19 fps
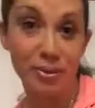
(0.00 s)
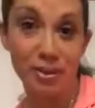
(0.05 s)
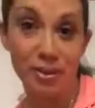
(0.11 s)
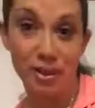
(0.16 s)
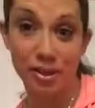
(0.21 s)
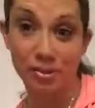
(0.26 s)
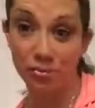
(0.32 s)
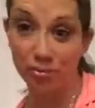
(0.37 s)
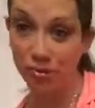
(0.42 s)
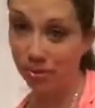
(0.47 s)

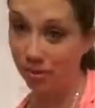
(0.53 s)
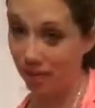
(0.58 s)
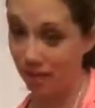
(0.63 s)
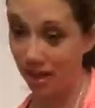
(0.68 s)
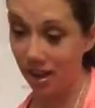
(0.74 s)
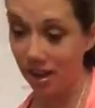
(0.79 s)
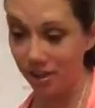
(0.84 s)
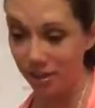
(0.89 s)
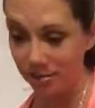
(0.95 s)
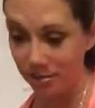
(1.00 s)
several
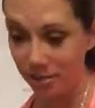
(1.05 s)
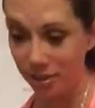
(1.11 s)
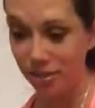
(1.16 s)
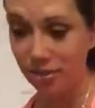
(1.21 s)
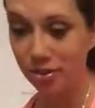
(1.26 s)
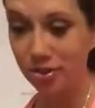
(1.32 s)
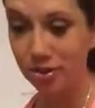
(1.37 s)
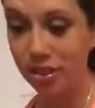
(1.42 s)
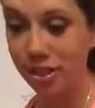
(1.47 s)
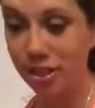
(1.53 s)
times
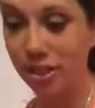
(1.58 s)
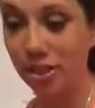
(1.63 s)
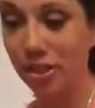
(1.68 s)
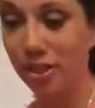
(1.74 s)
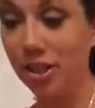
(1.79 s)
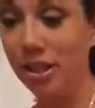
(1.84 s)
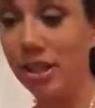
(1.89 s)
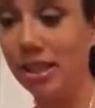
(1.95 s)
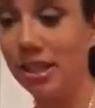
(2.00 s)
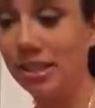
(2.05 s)

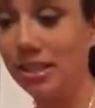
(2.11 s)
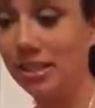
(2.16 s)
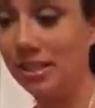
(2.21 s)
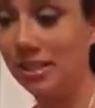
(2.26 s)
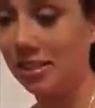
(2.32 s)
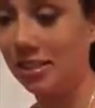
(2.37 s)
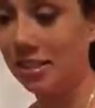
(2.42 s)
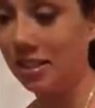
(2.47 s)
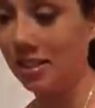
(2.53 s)
earlier, and